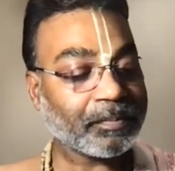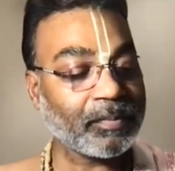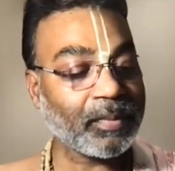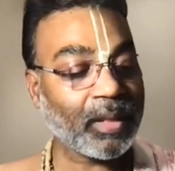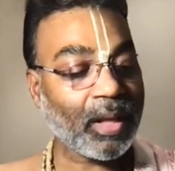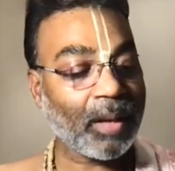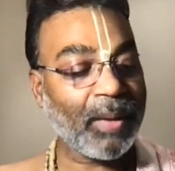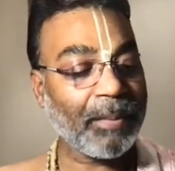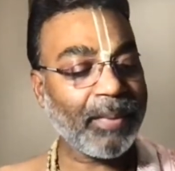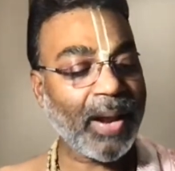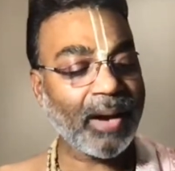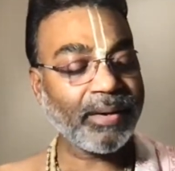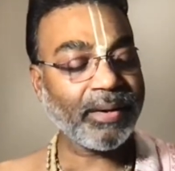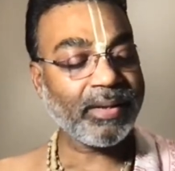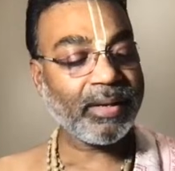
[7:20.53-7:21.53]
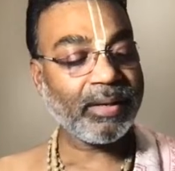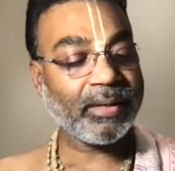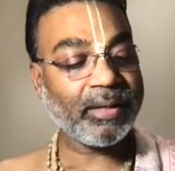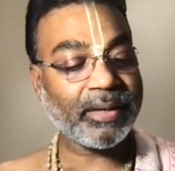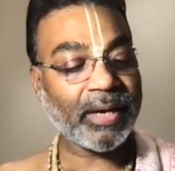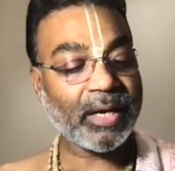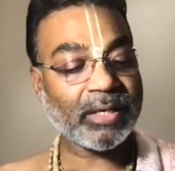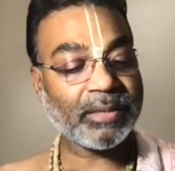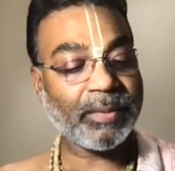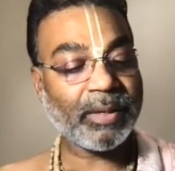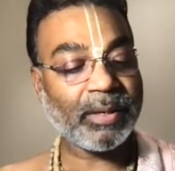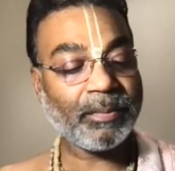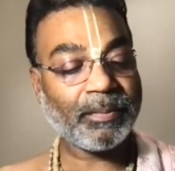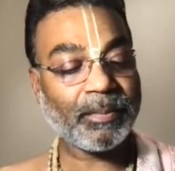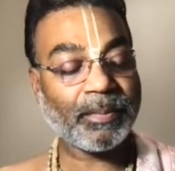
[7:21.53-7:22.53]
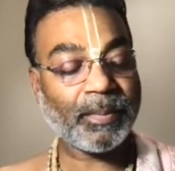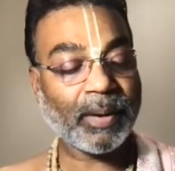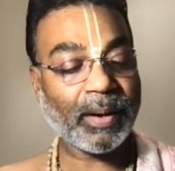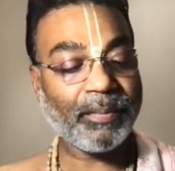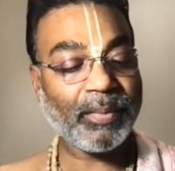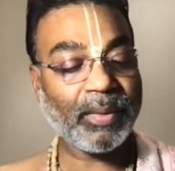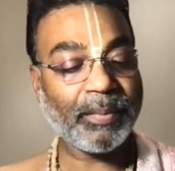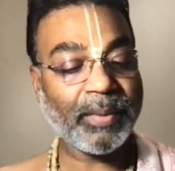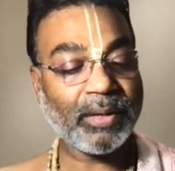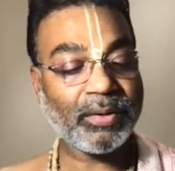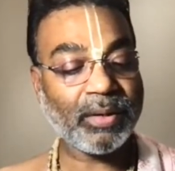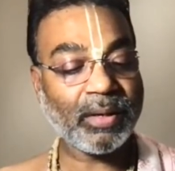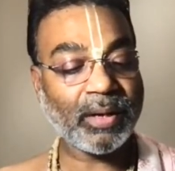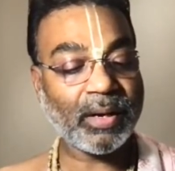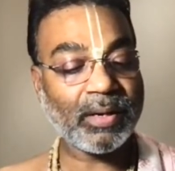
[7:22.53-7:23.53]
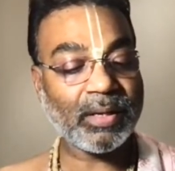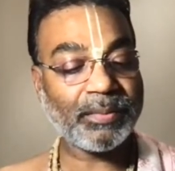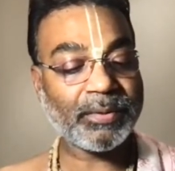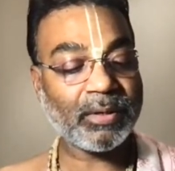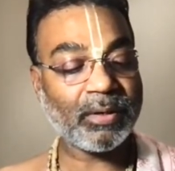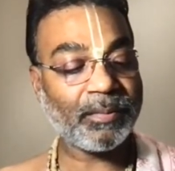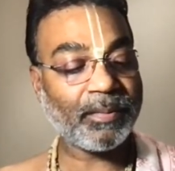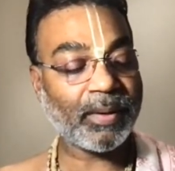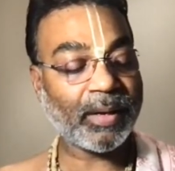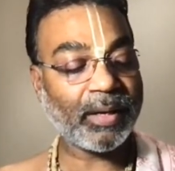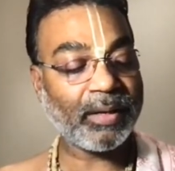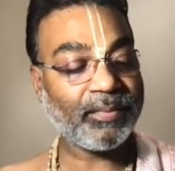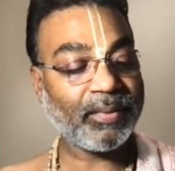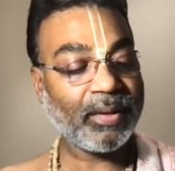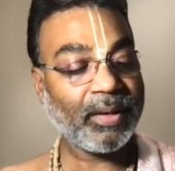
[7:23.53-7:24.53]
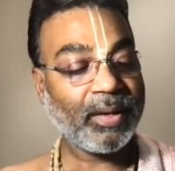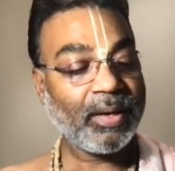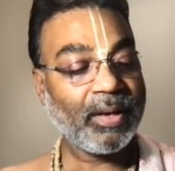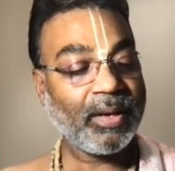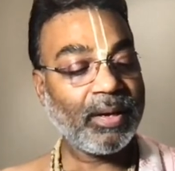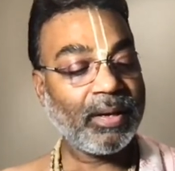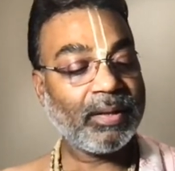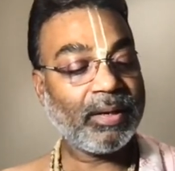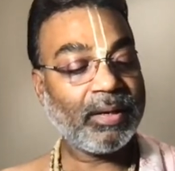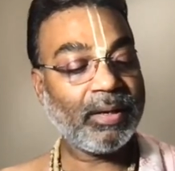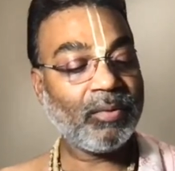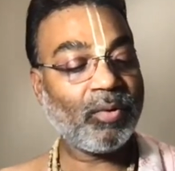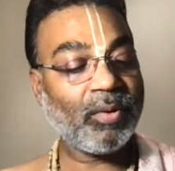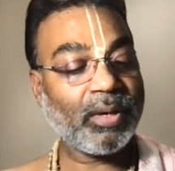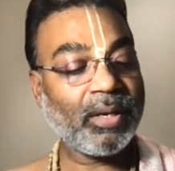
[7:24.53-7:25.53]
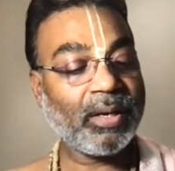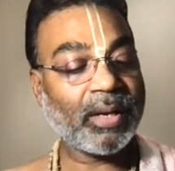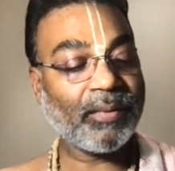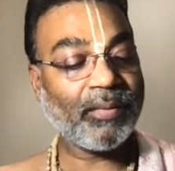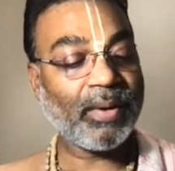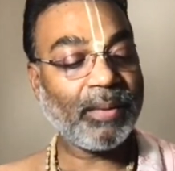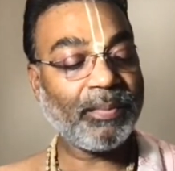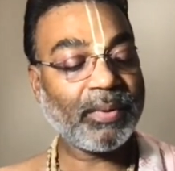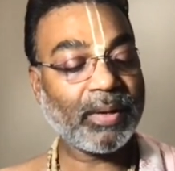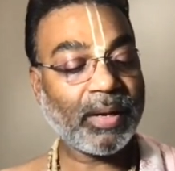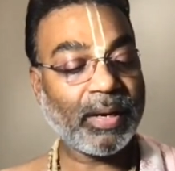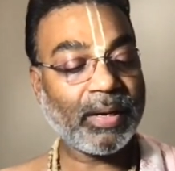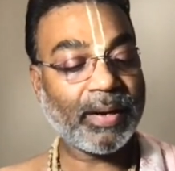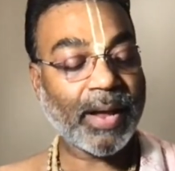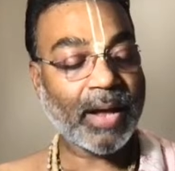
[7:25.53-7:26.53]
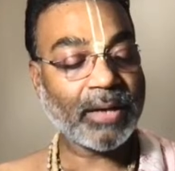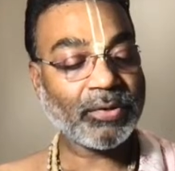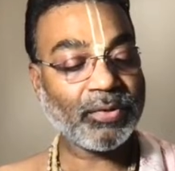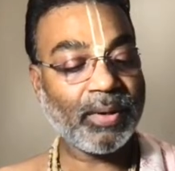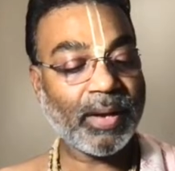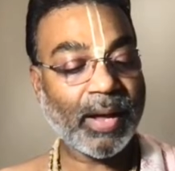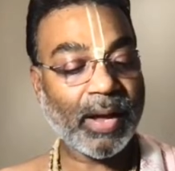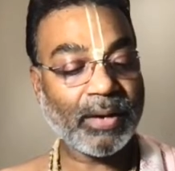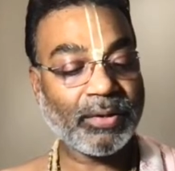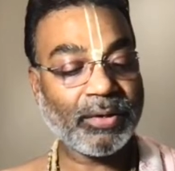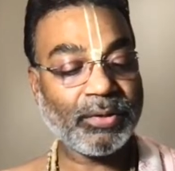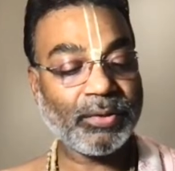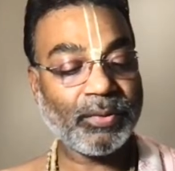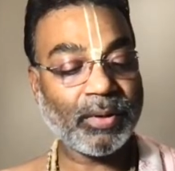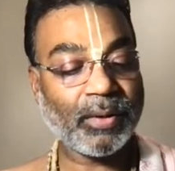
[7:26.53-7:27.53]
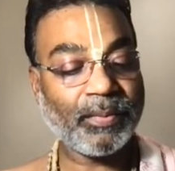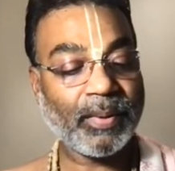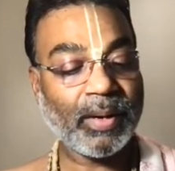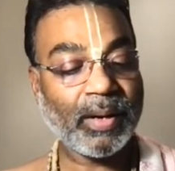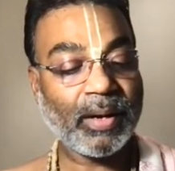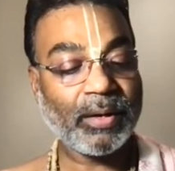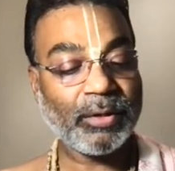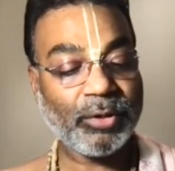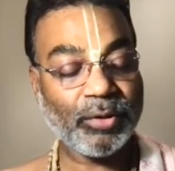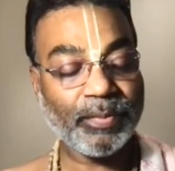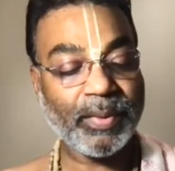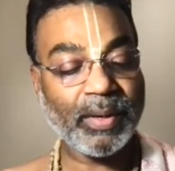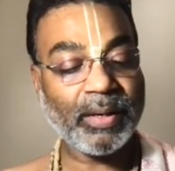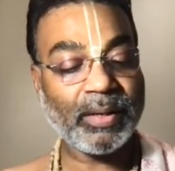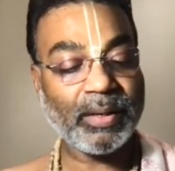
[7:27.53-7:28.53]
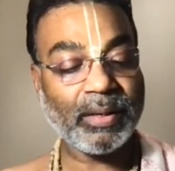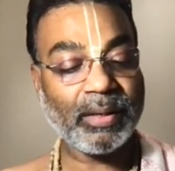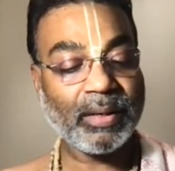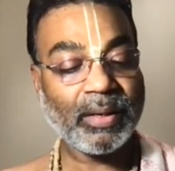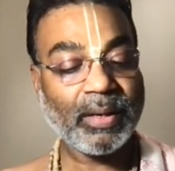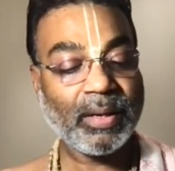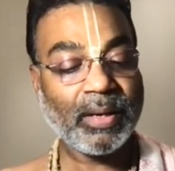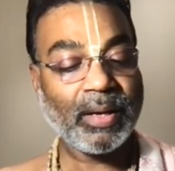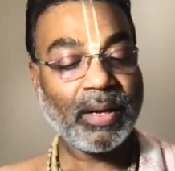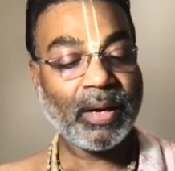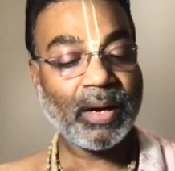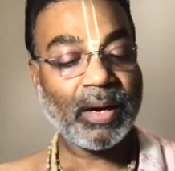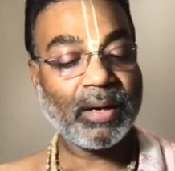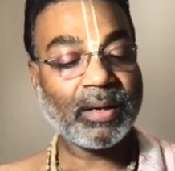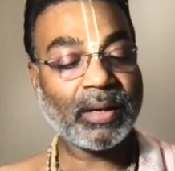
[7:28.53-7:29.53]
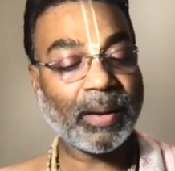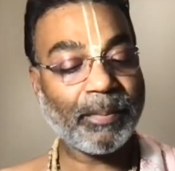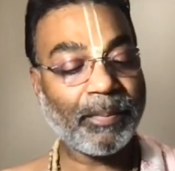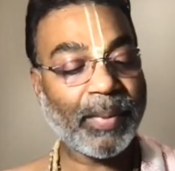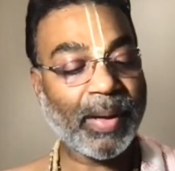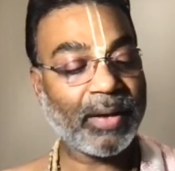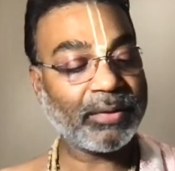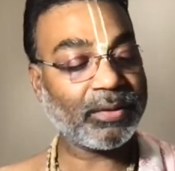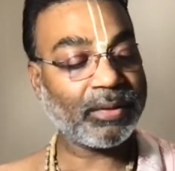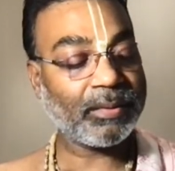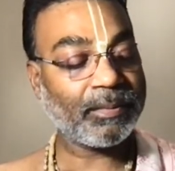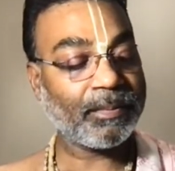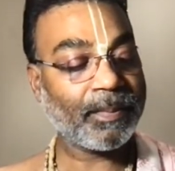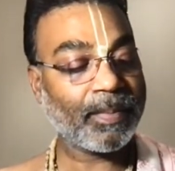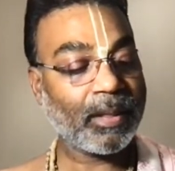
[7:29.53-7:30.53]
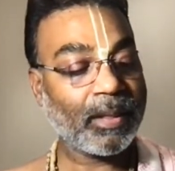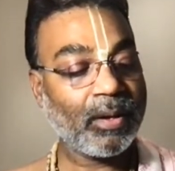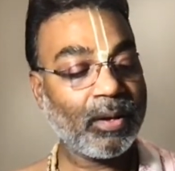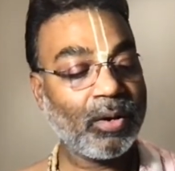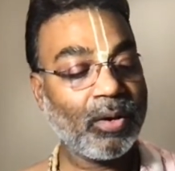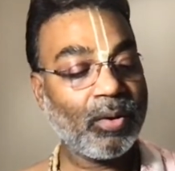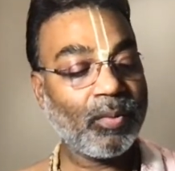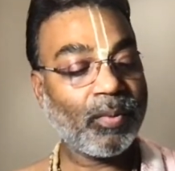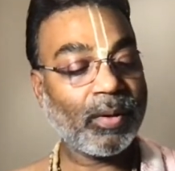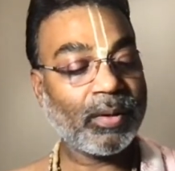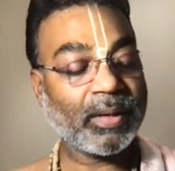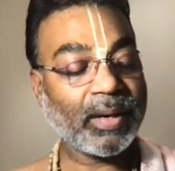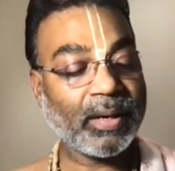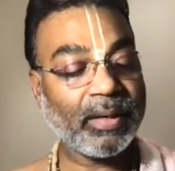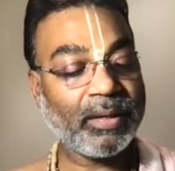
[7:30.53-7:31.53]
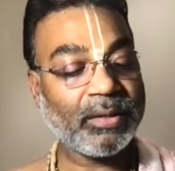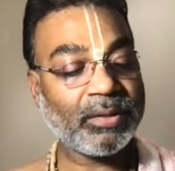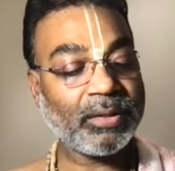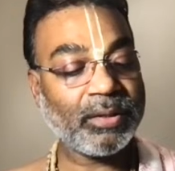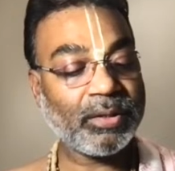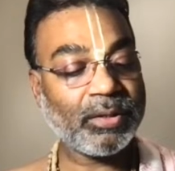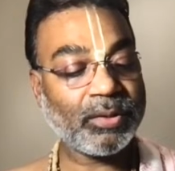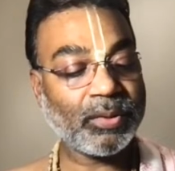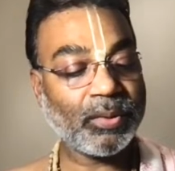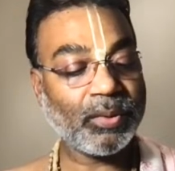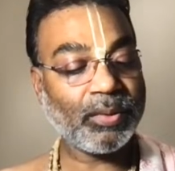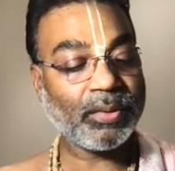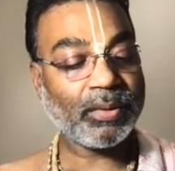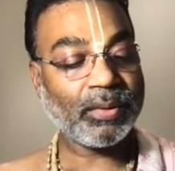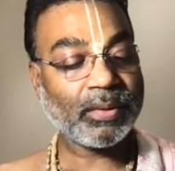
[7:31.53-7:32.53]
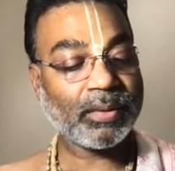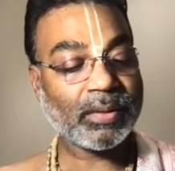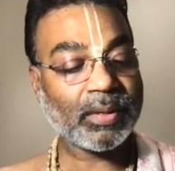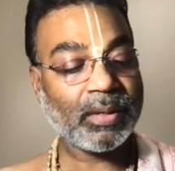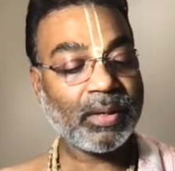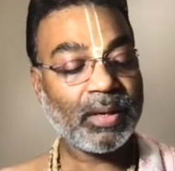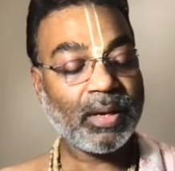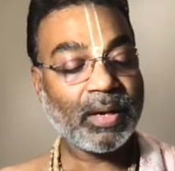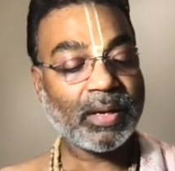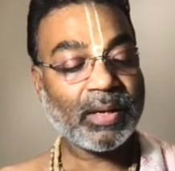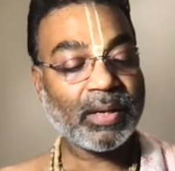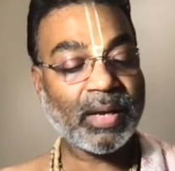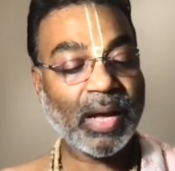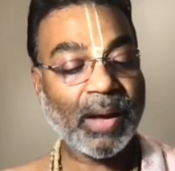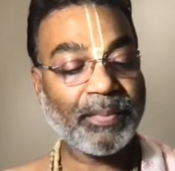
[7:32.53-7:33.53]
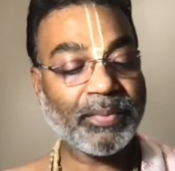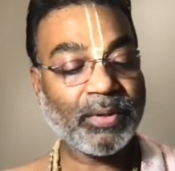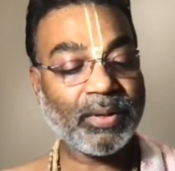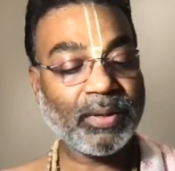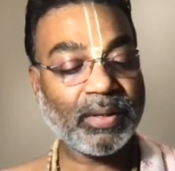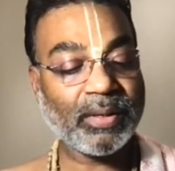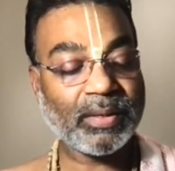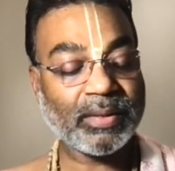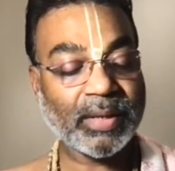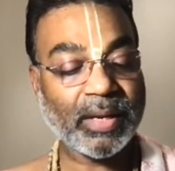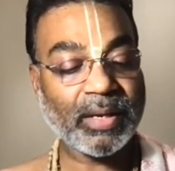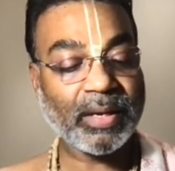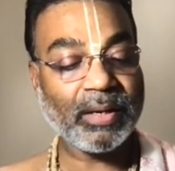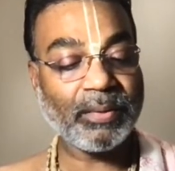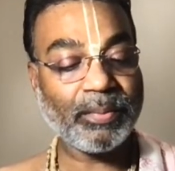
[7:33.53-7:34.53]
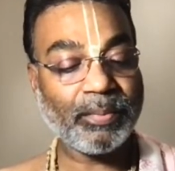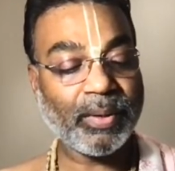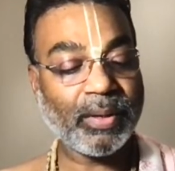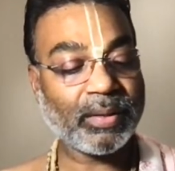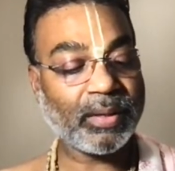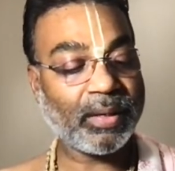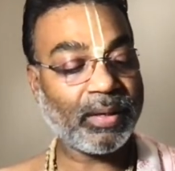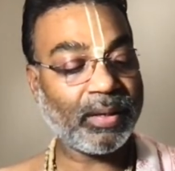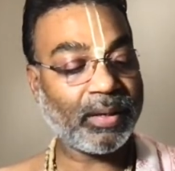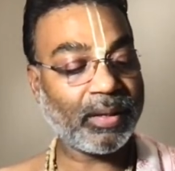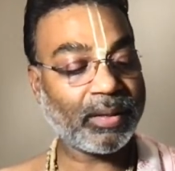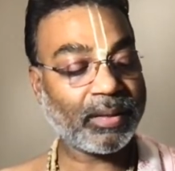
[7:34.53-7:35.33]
By practicing detachment from the material conception of life, the devotee develops a natural attitude of humility and compassion for the conditioned soul captured in the cycle of birth and death.